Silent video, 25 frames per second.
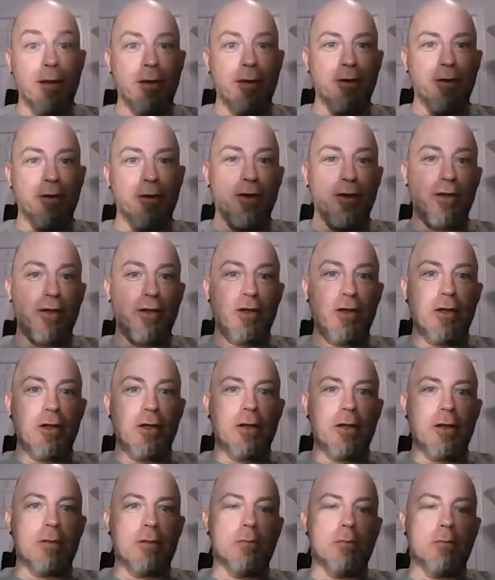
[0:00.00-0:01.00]

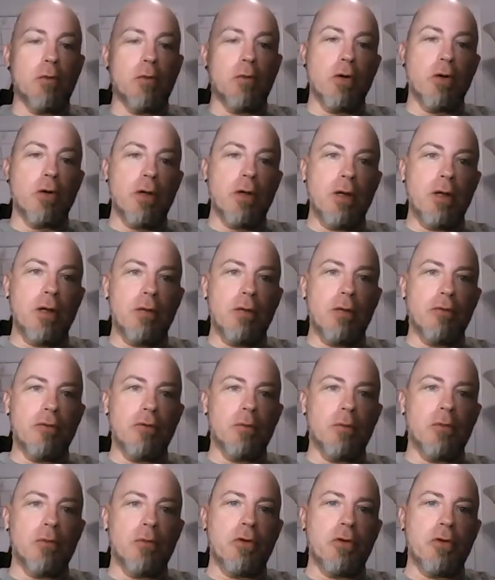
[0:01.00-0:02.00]
Good morning
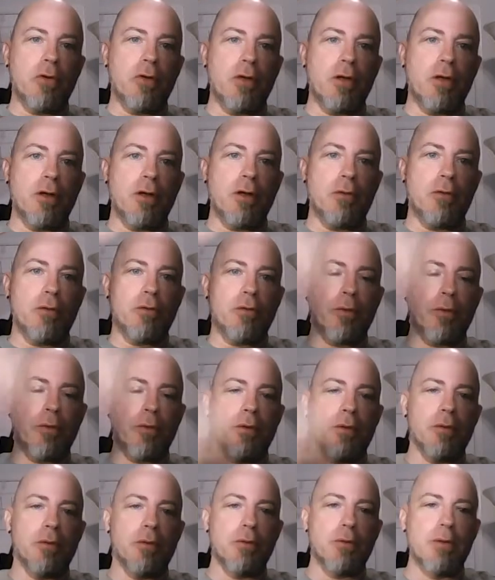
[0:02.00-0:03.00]
from Studio
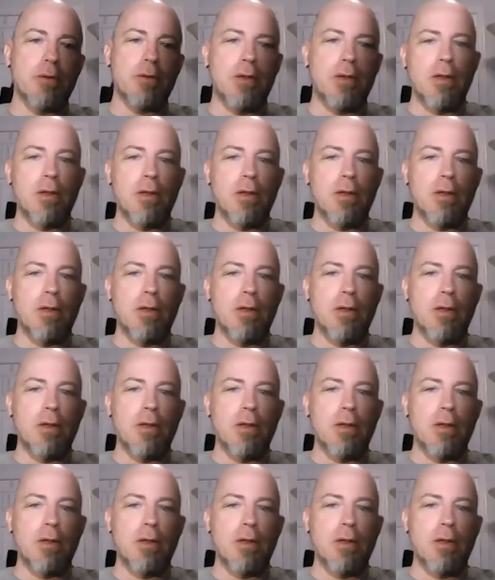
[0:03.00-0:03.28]
Drew.